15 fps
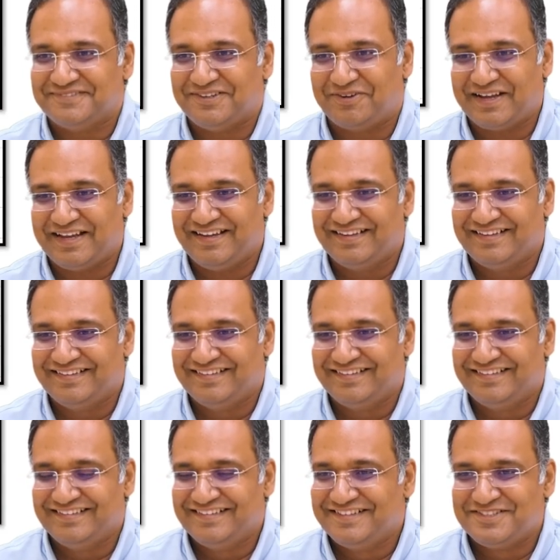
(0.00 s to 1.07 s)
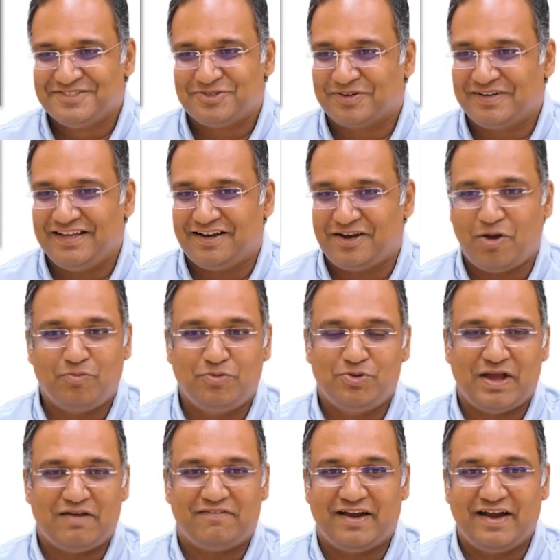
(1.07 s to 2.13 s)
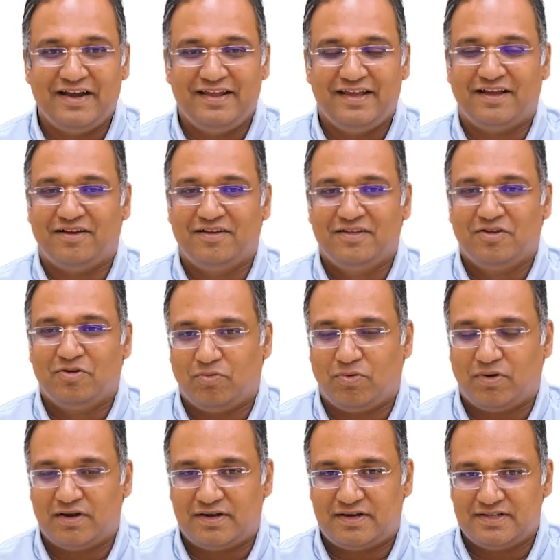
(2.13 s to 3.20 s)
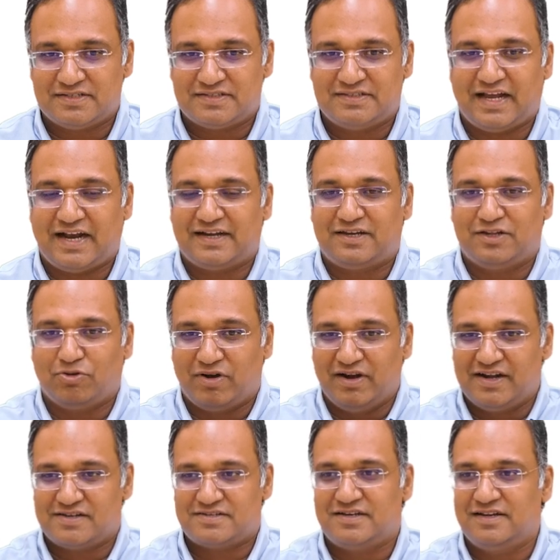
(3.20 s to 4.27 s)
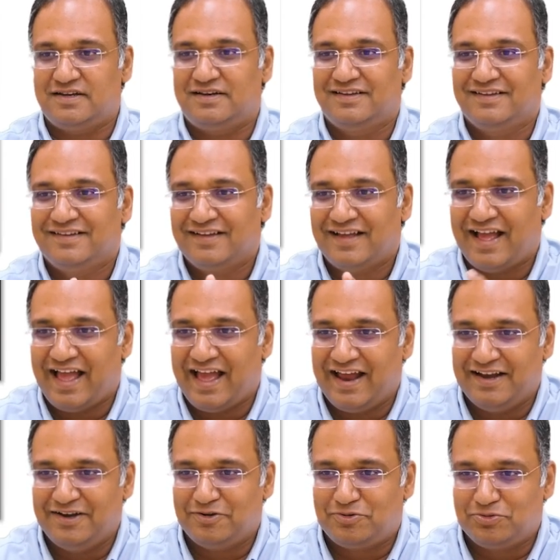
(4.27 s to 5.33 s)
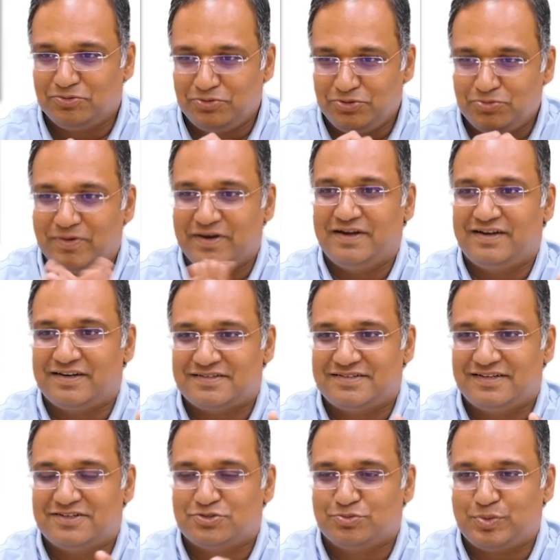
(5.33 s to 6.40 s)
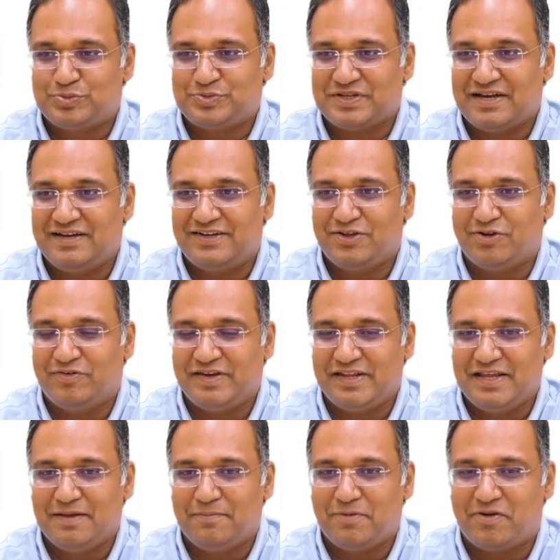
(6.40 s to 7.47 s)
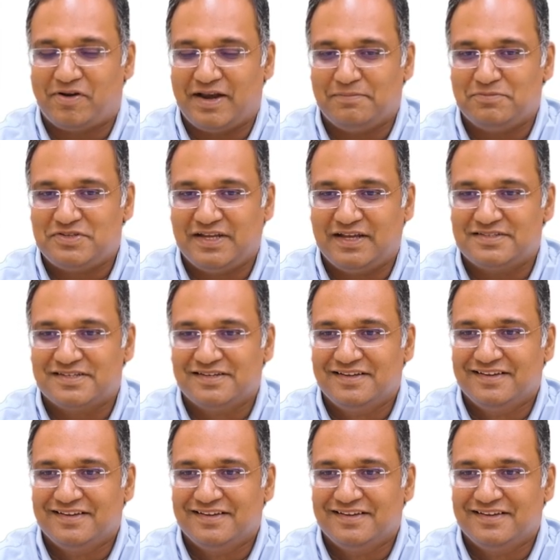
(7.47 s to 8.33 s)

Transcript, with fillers: Okay. So, clear? Now, you have an idea what is that you are interested in and to you are interested superficiality or DM or an MCH.